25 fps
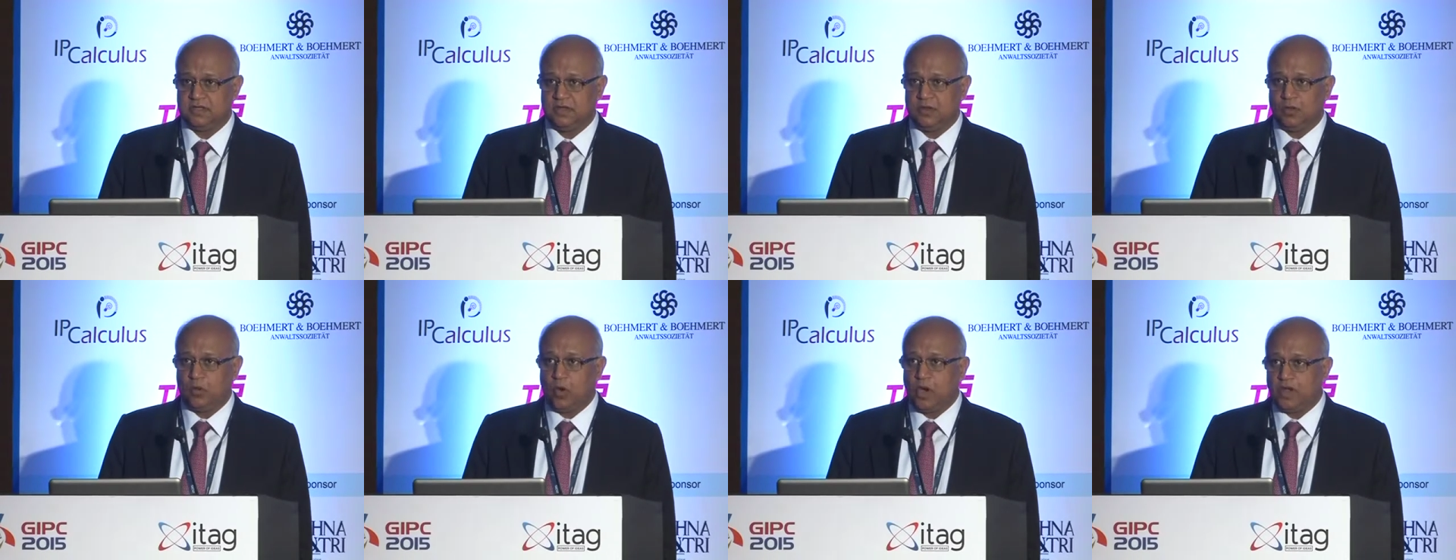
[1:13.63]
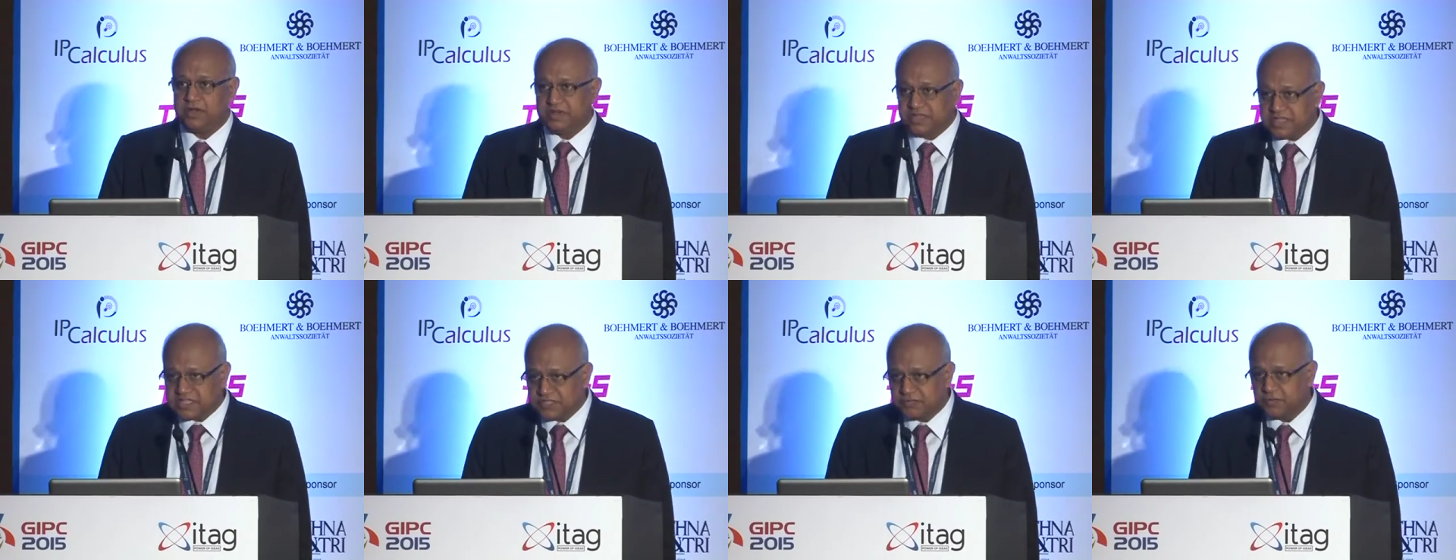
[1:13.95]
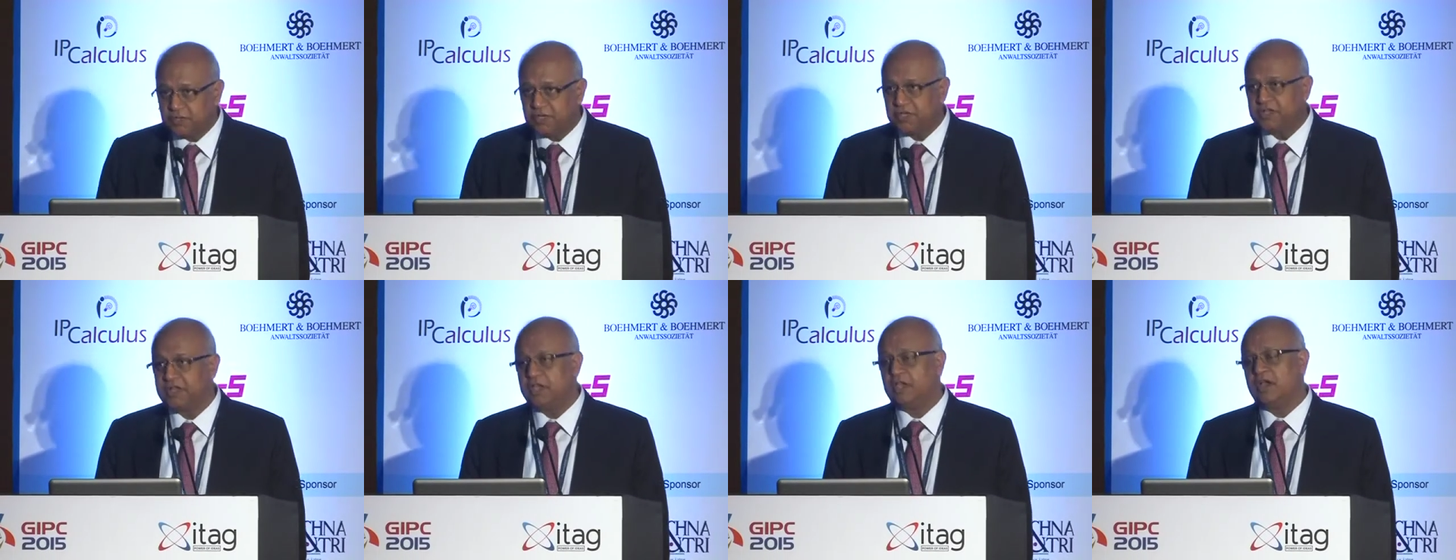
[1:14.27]
What is
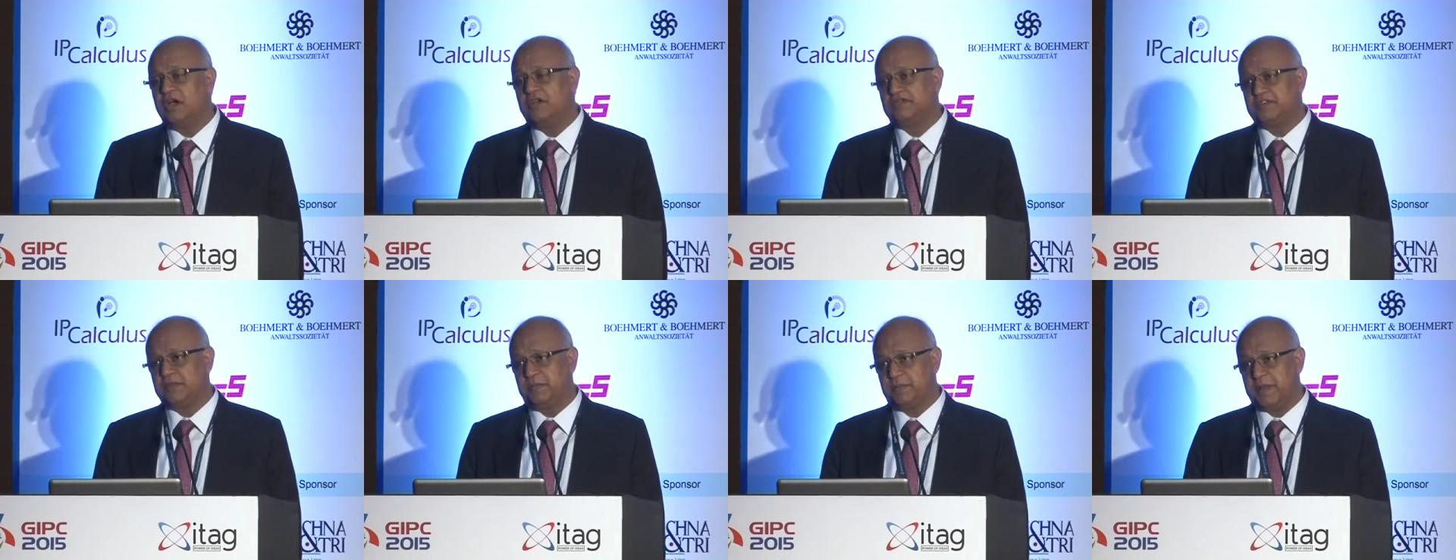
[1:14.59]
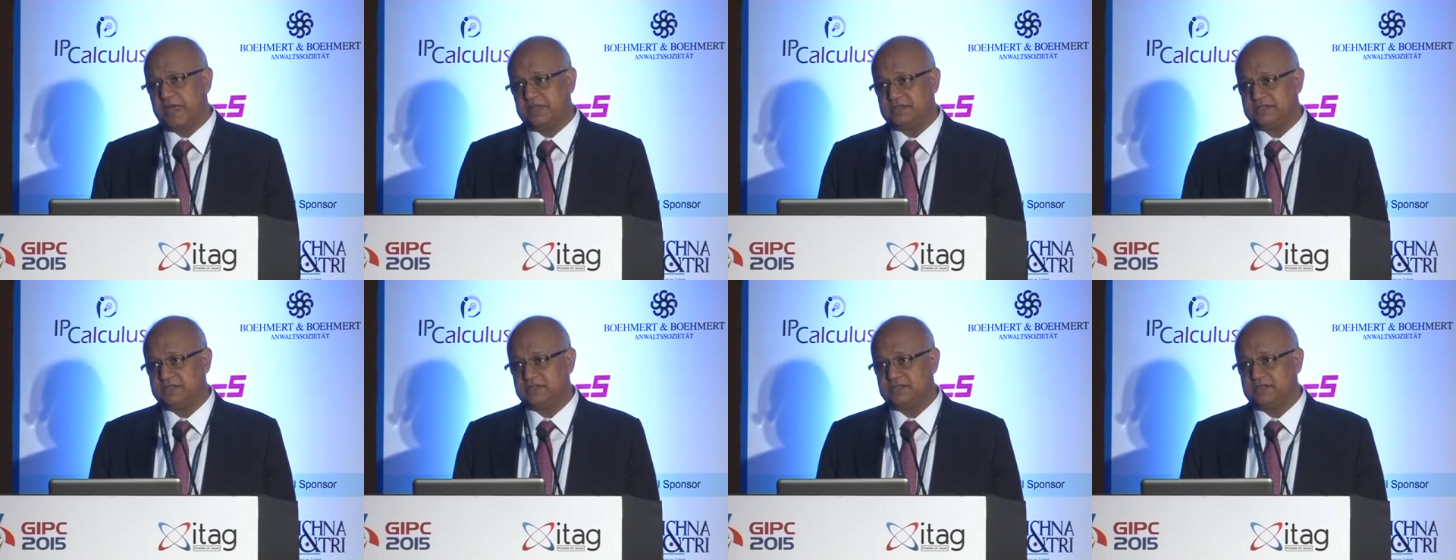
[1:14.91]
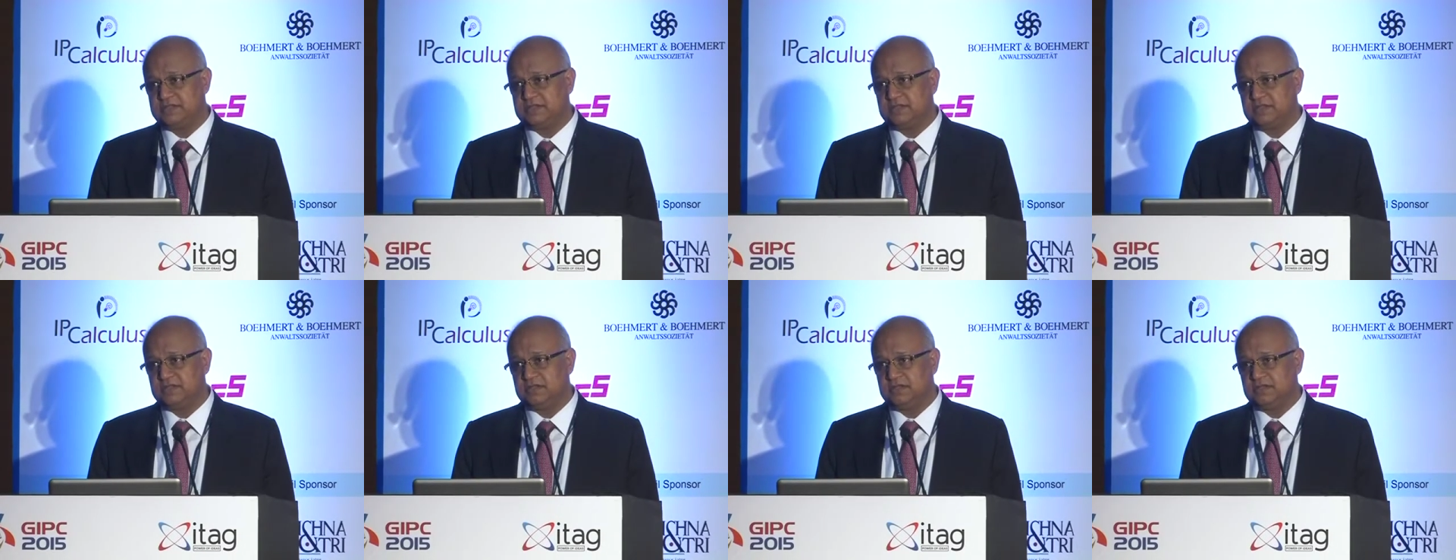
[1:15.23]
working of the
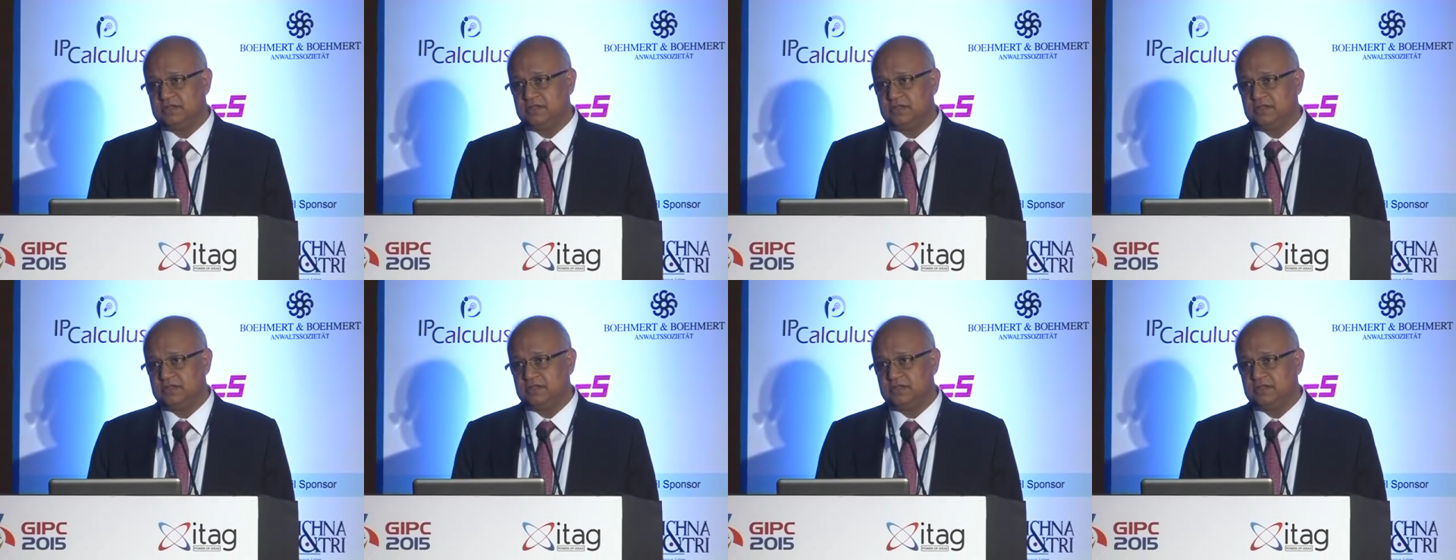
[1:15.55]
patent?